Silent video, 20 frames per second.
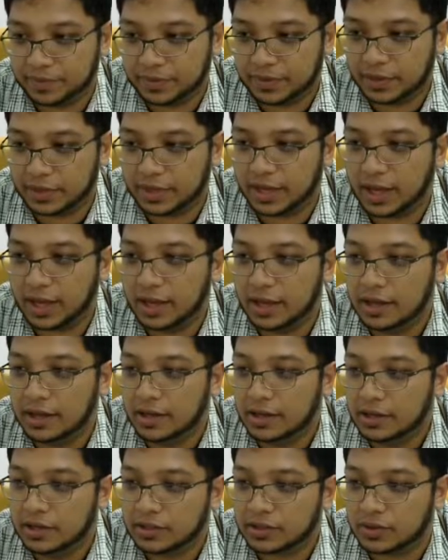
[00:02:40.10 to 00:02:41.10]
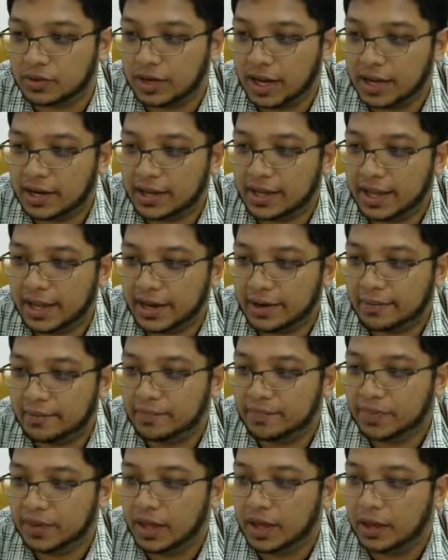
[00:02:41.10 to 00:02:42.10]
Okay, so NAND gate,
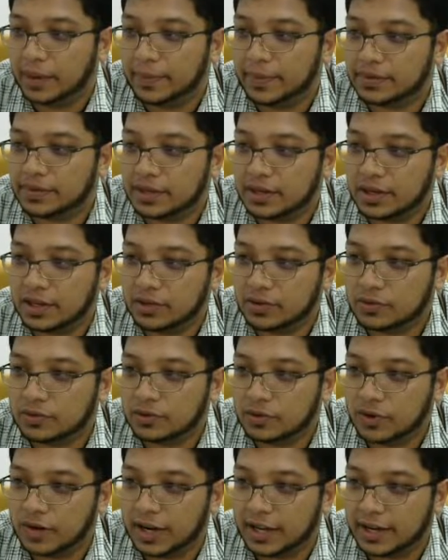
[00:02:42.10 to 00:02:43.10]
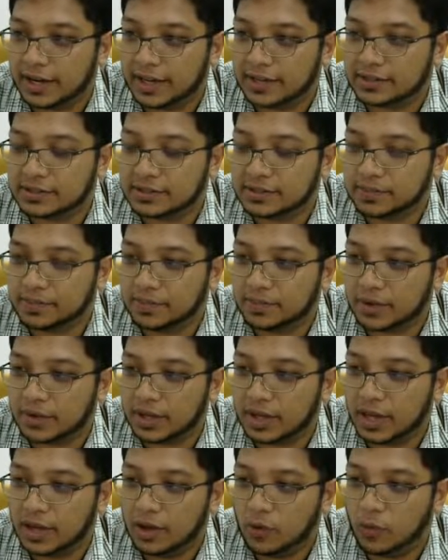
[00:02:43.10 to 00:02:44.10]
basically you draw it like this.
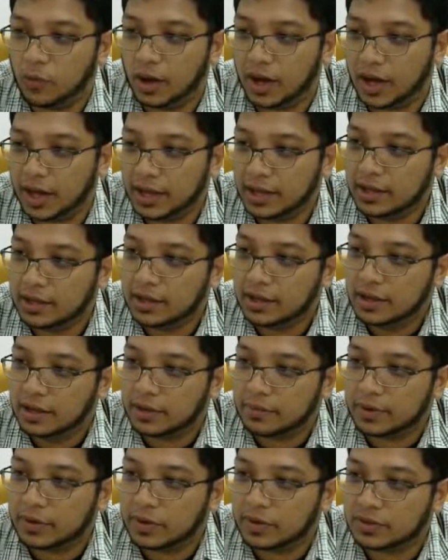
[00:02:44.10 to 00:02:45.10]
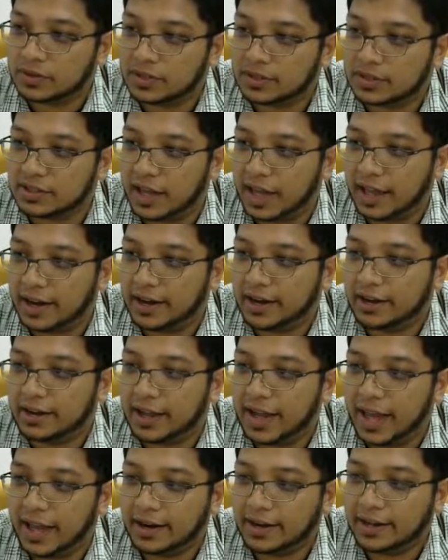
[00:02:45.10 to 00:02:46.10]
Okay, why? Because it's an
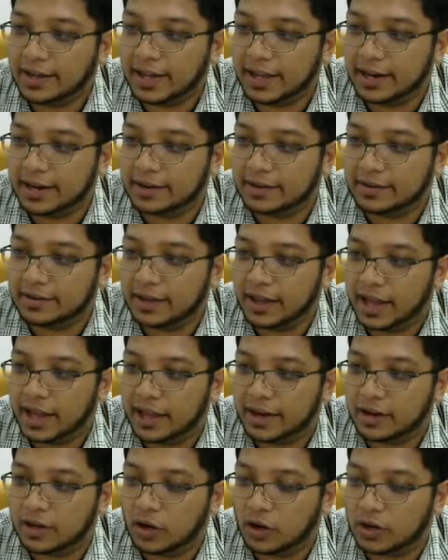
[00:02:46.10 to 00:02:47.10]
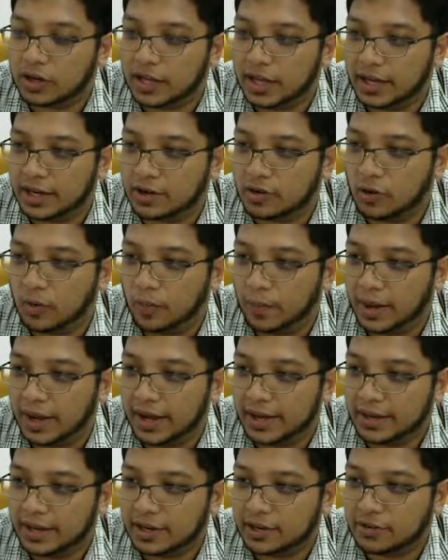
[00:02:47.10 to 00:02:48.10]
AND gate and NOT gate
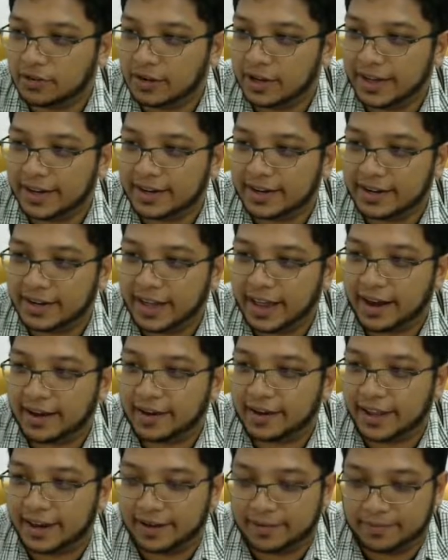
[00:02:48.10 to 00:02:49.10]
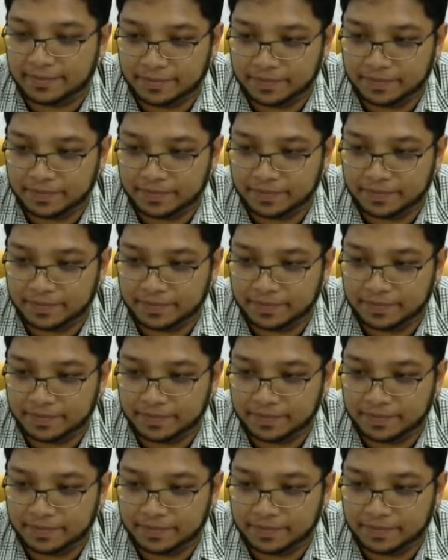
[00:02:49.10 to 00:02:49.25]
combined, and you get the NAND gate.